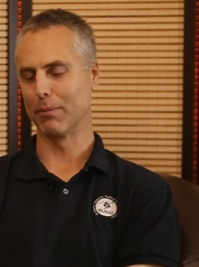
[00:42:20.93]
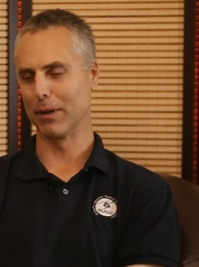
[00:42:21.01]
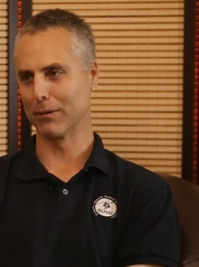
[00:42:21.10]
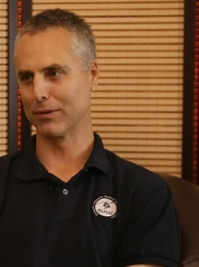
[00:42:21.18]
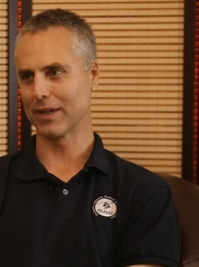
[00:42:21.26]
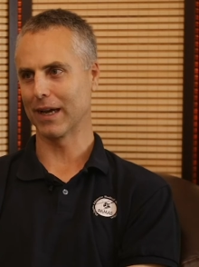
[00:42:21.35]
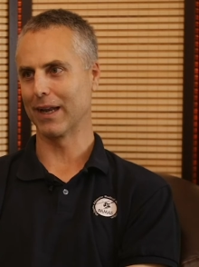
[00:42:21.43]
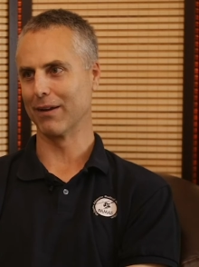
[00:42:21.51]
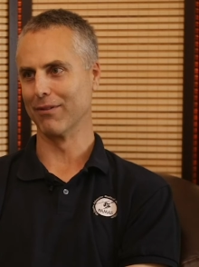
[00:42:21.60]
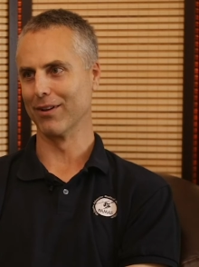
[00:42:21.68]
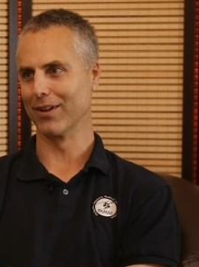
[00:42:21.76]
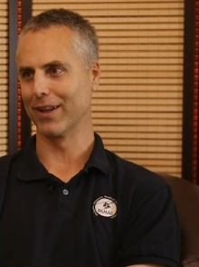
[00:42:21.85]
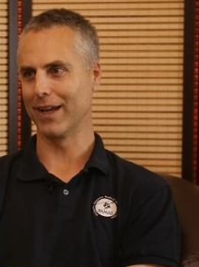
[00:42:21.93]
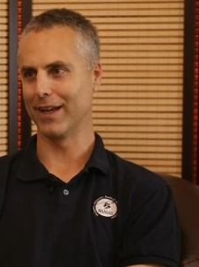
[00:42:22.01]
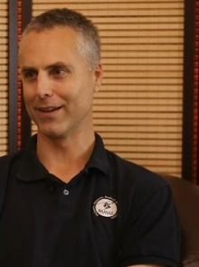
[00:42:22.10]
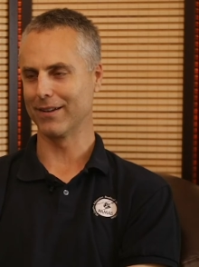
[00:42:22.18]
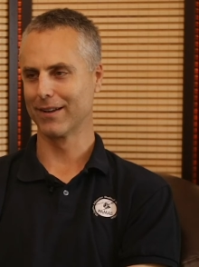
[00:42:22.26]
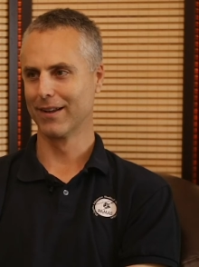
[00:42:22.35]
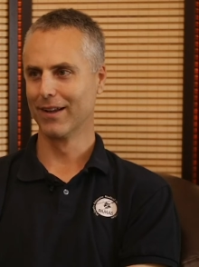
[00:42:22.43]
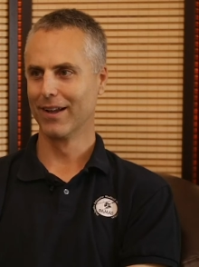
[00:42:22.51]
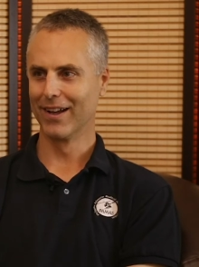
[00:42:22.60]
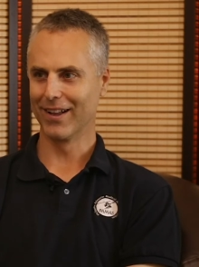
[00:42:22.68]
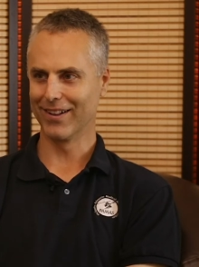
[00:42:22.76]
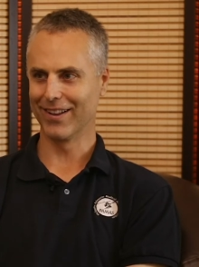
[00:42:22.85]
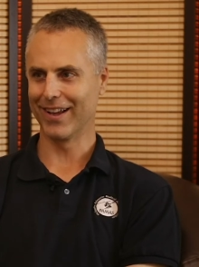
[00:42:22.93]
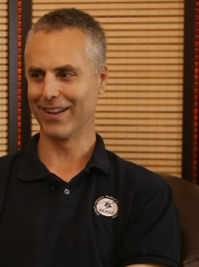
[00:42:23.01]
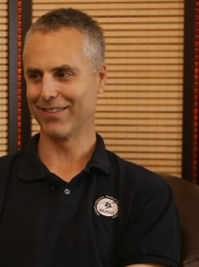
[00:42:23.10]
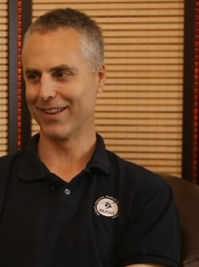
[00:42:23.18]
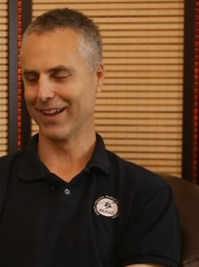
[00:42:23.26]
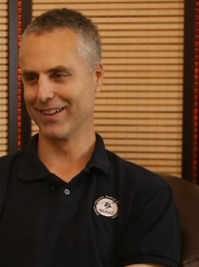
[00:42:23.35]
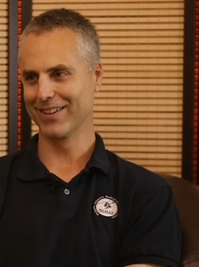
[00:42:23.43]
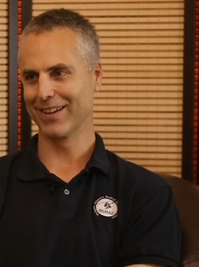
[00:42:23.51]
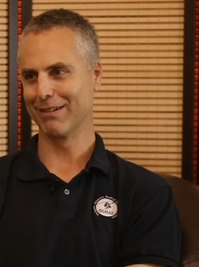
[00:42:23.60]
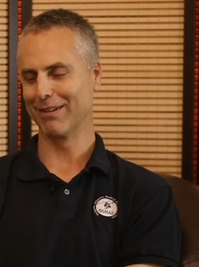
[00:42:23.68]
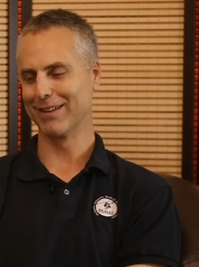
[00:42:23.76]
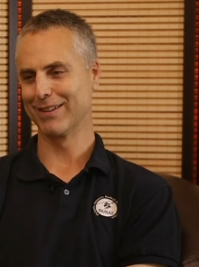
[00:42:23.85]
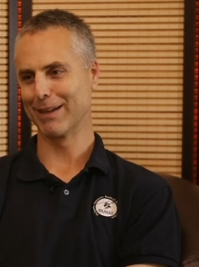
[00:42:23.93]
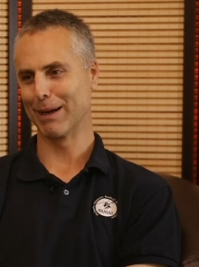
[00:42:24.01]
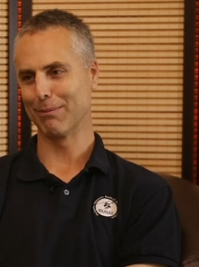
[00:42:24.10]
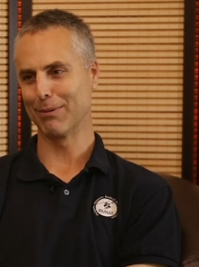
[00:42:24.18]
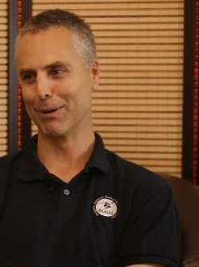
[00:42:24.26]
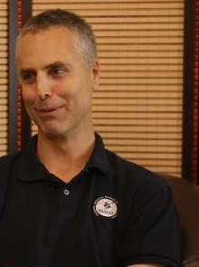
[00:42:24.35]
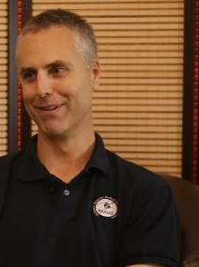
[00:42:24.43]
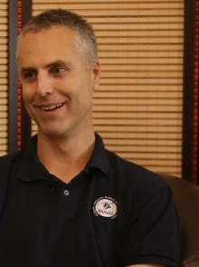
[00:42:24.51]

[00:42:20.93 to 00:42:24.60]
It was kind of a late Thanksgiving supper.